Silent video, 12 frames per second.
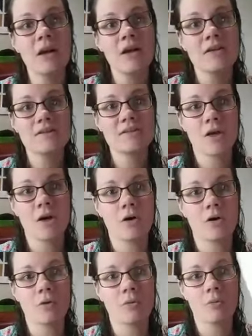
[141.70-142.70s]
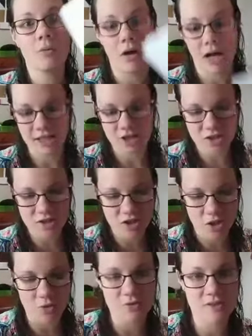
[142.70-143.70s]
So I just
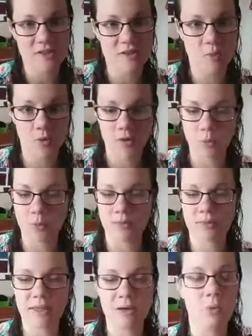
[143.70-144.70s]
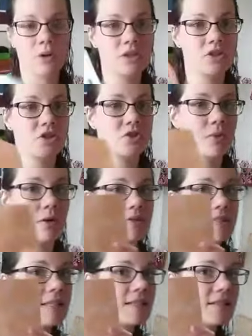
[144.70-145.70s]
chose this one with the orange
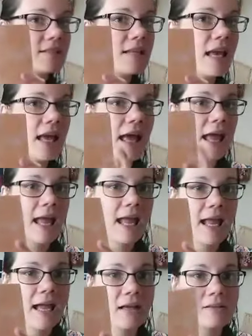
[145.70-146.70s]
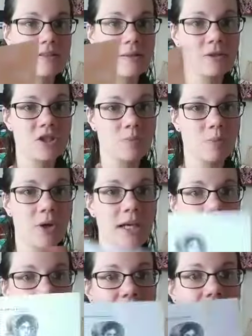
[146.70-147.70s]
roses and just
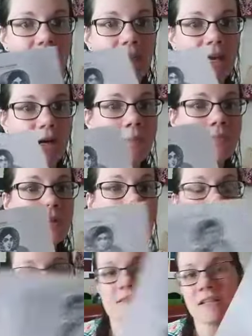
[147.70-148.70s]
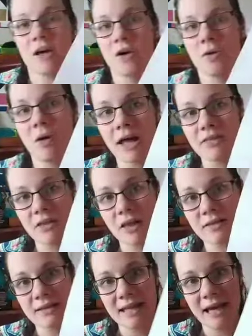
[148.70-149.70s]
printed it on there. So I
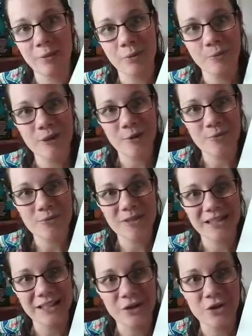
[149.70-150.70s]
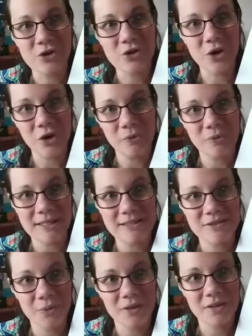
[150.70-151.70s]
thought that that would be a really good
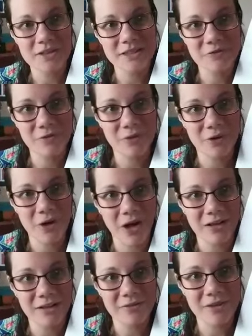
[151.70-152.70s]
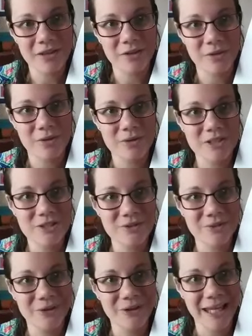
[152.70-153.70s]
resource for all of you to
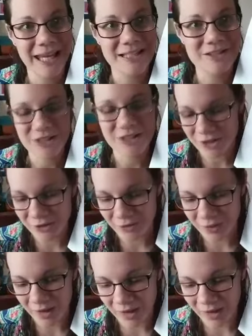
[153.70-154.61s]
look into.